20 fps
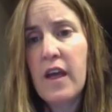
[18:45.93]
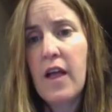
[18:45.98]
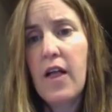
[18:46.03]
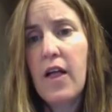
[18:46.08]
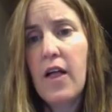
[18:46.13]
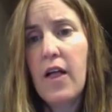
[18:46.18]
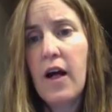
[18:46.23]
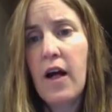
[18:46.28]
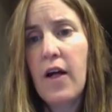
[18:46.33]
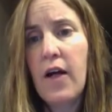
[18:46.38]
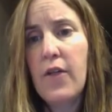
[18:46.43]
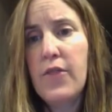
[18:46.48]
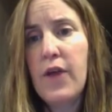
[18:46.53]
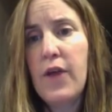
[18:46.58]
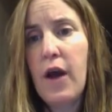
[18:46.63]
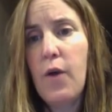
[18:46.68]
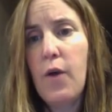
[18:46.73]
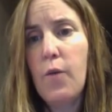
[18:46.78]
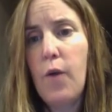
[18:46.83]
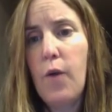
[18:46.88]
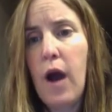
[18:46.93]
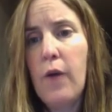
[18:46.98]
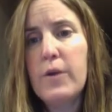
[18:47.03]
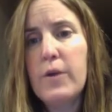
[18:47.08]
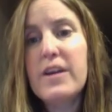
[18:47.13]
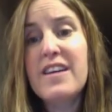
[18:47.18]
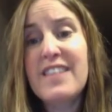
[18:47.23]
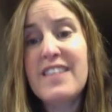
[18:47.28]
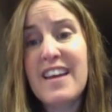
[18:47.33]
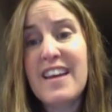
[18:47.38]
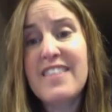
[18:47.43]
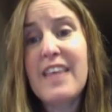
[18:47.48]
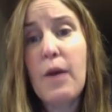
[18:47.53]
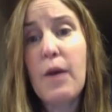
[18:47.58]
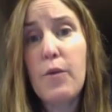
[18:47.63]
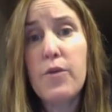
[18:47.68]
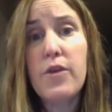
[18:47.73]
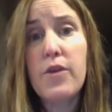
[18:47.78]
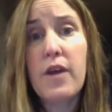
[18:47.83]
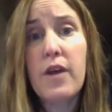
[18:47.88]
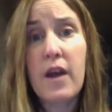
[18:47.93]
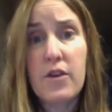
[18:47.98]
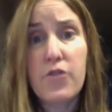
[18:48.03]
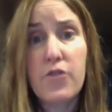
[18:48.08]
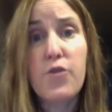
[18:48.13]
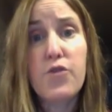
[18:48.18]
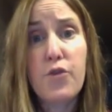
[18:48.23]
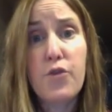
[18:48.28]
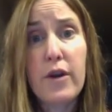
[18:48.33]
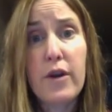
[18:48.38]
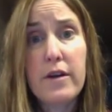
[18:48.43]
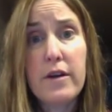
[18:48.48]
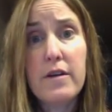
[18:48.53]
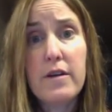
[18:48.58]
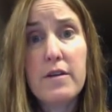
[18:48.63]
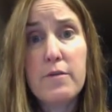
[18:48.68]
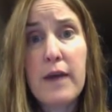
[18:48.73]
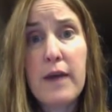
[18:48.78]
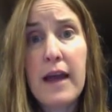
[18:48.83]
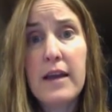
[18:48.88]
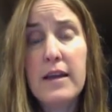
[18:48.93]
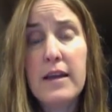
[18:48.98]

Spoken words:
that I would connect that with excretory, right?